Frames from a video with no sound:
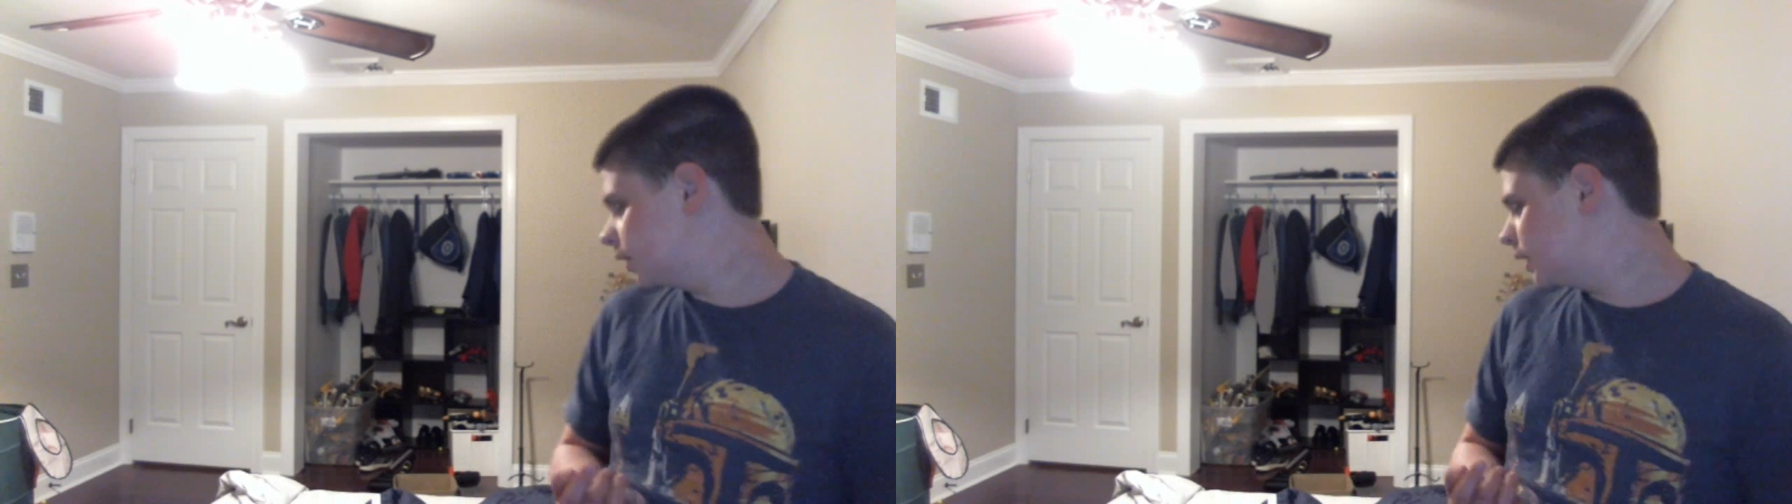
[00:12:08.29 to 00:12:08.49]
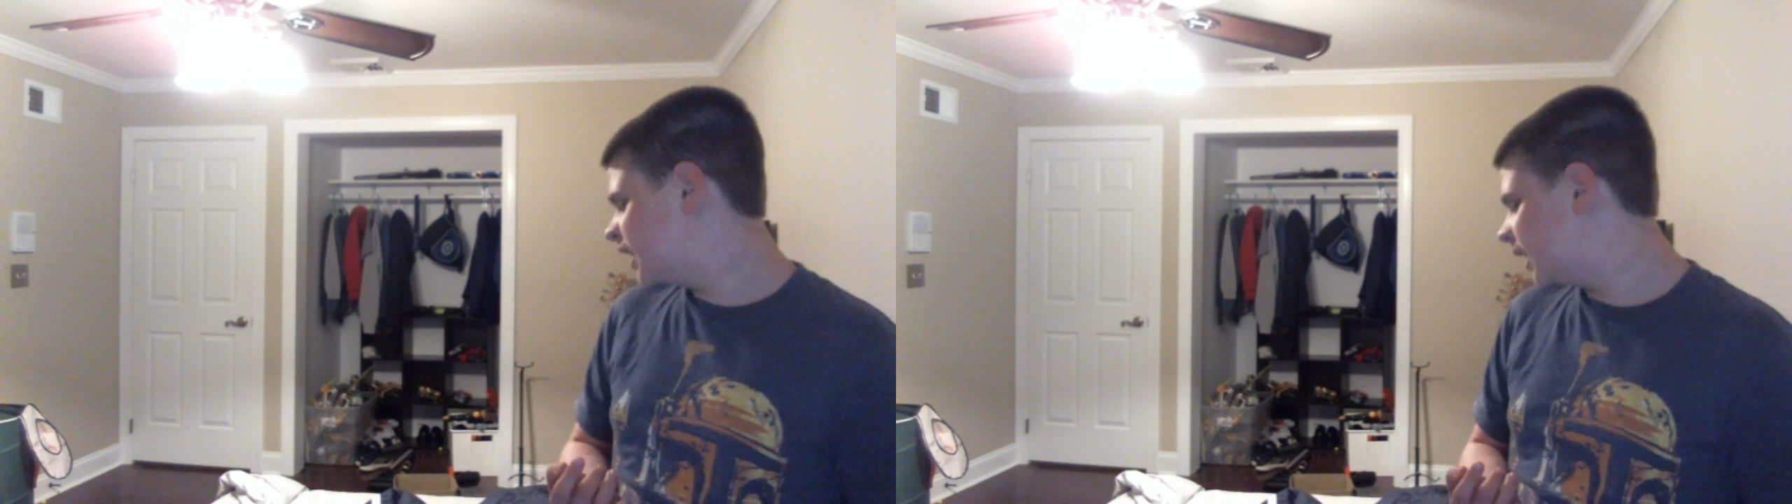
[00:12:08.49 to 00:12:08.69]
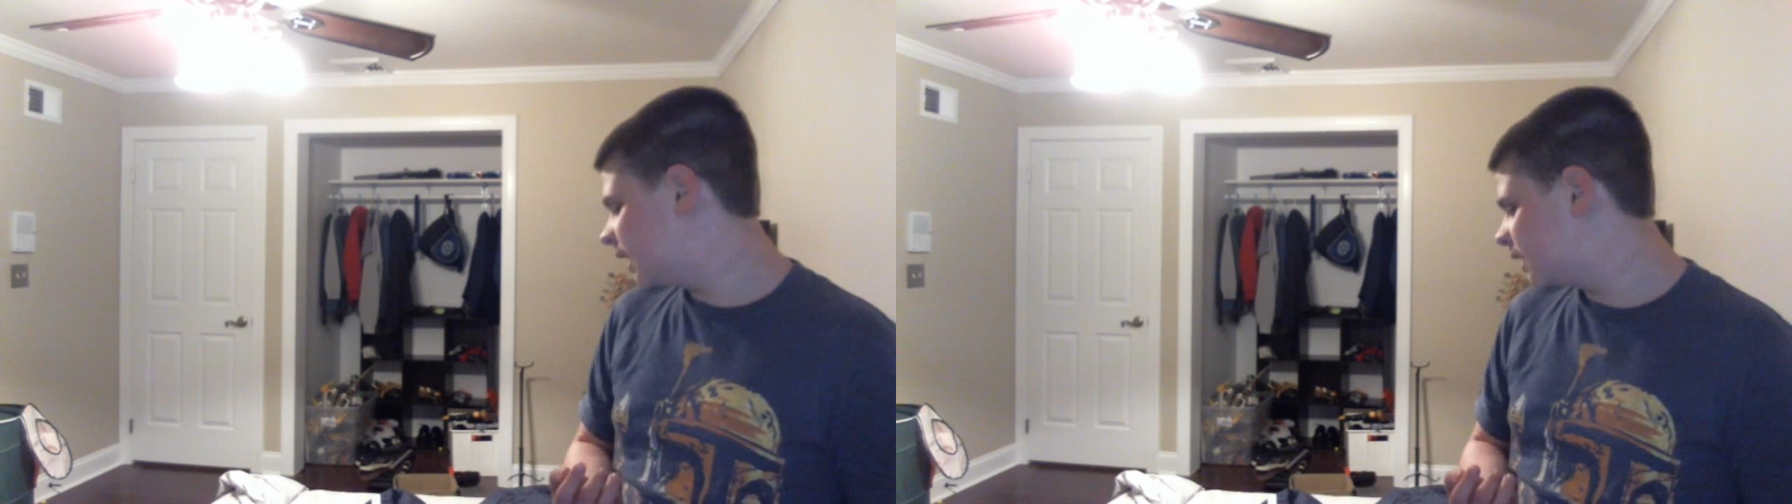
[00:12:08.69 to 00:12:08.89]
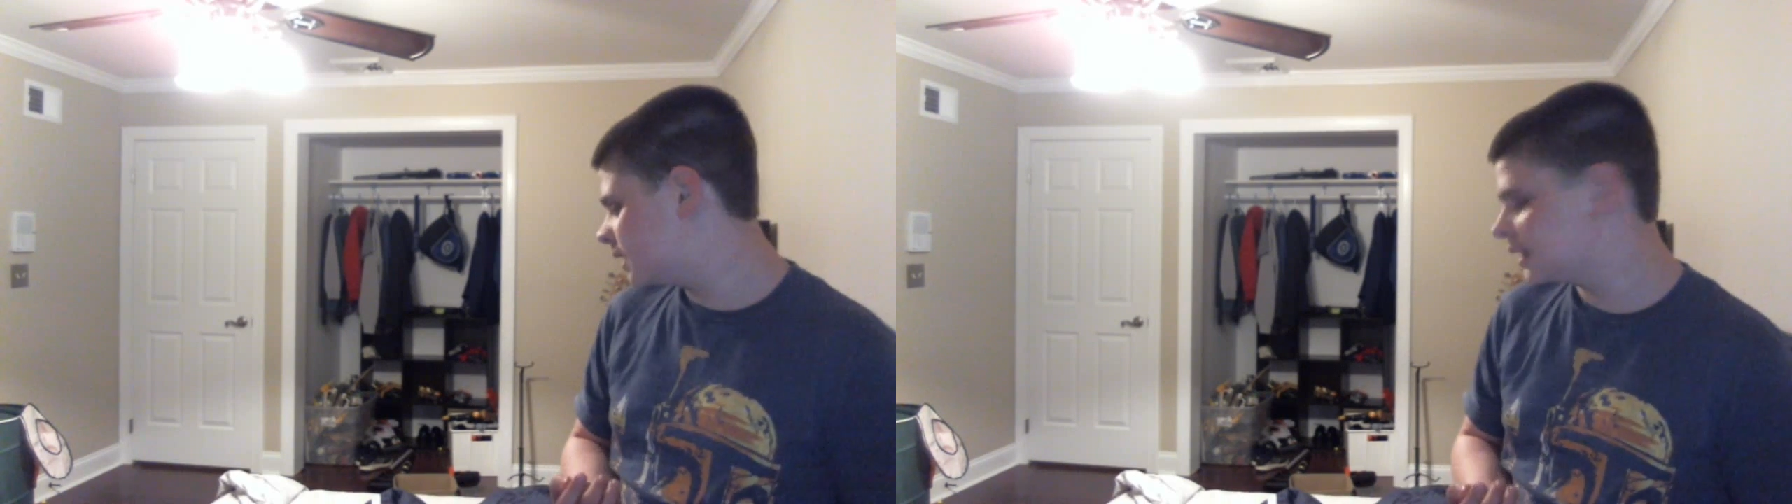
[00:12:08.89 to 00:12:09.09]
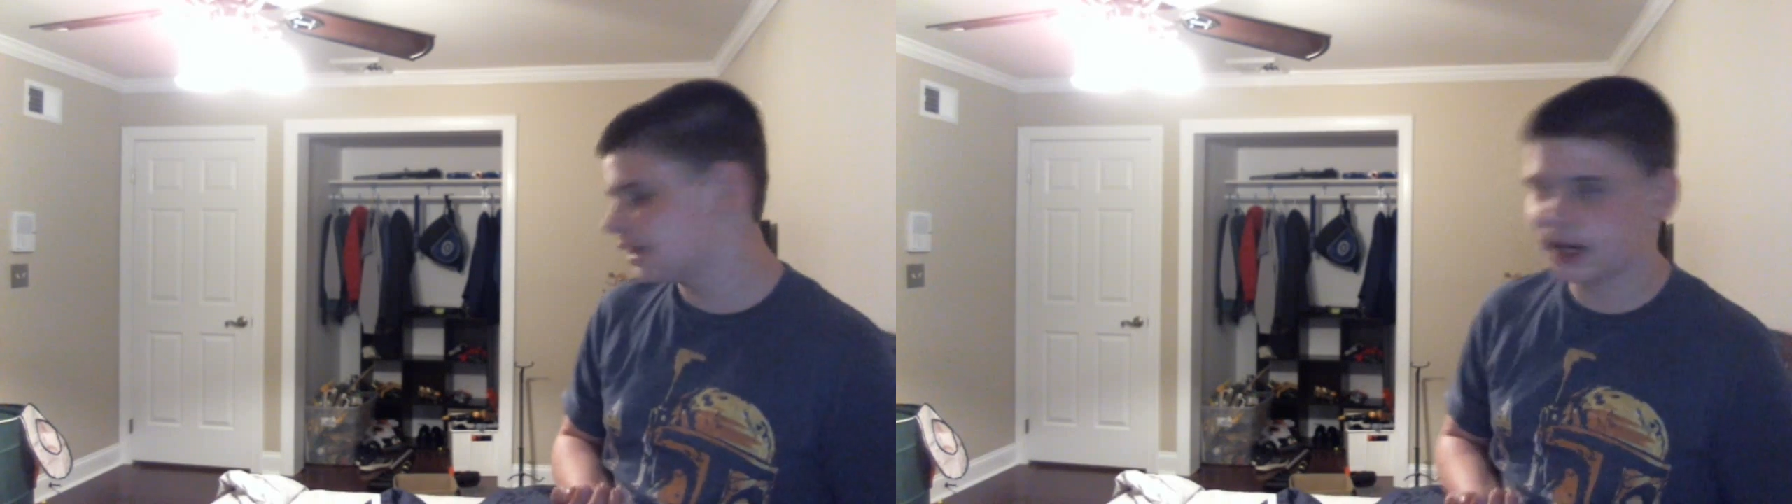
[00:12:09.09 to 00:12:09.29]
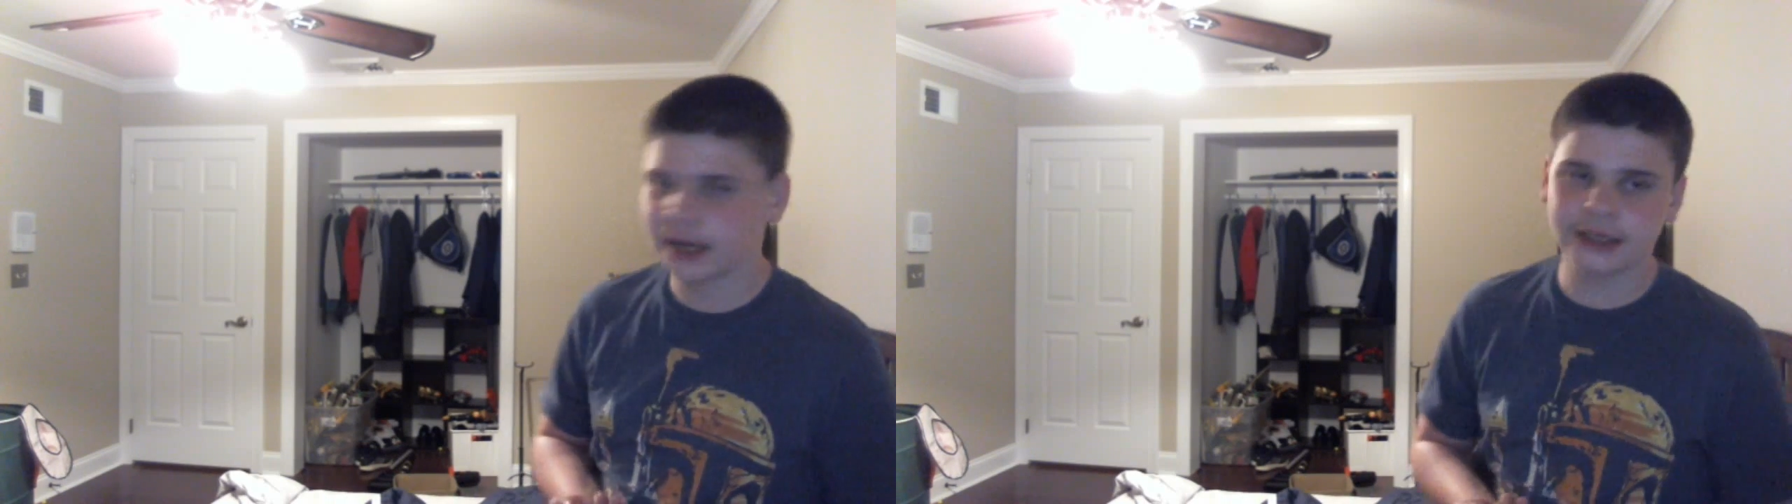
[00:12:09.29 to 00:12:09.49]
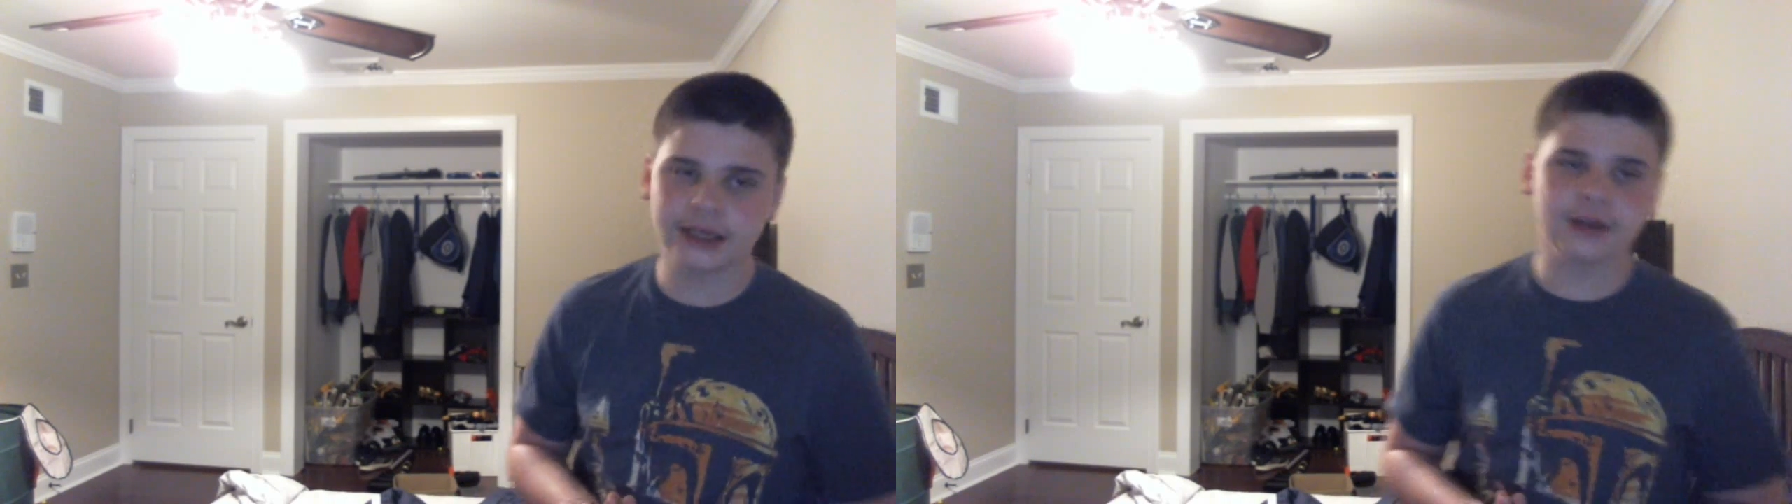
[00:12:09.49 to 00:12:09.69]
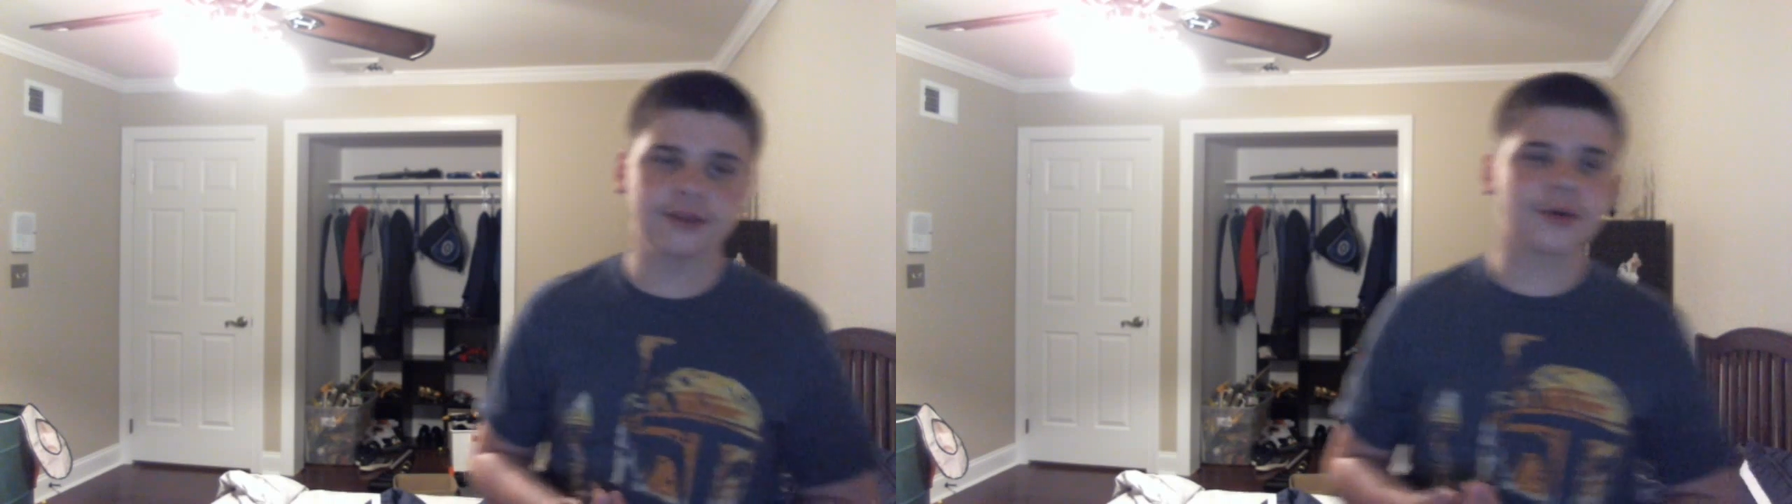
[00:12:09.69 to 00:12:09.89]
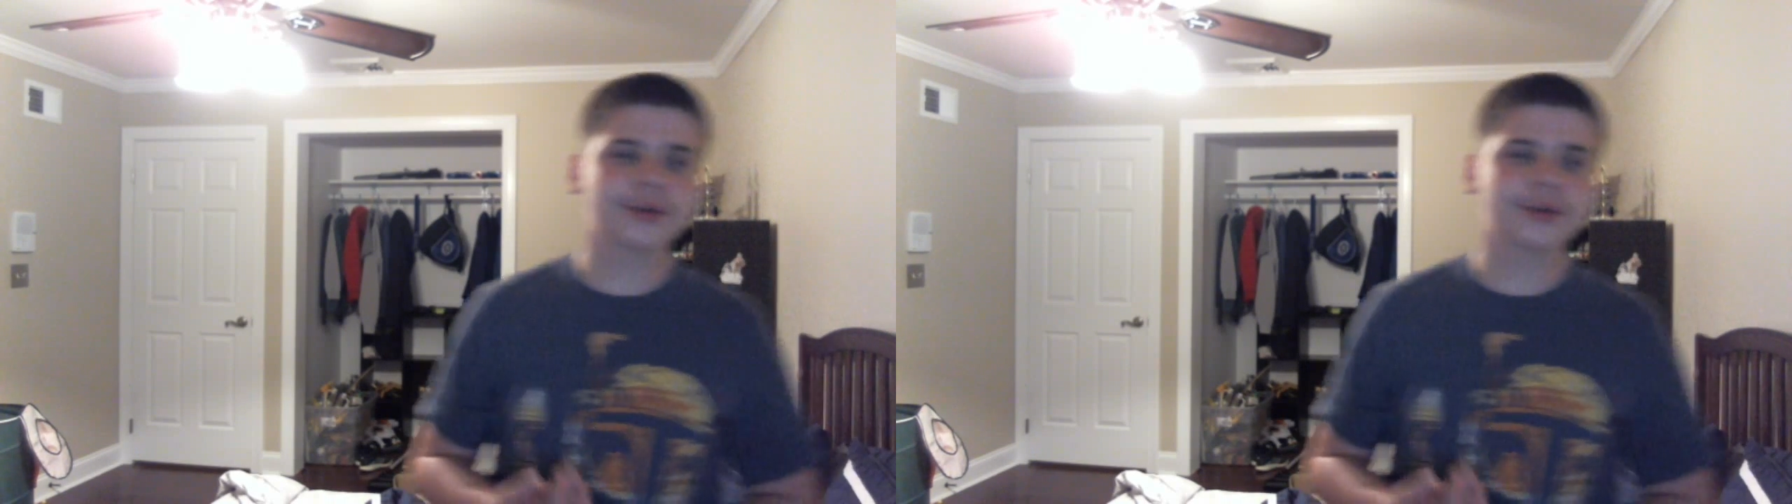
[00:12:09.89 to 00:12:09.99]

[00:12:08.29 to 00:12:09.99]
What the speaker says: decide. I've always loved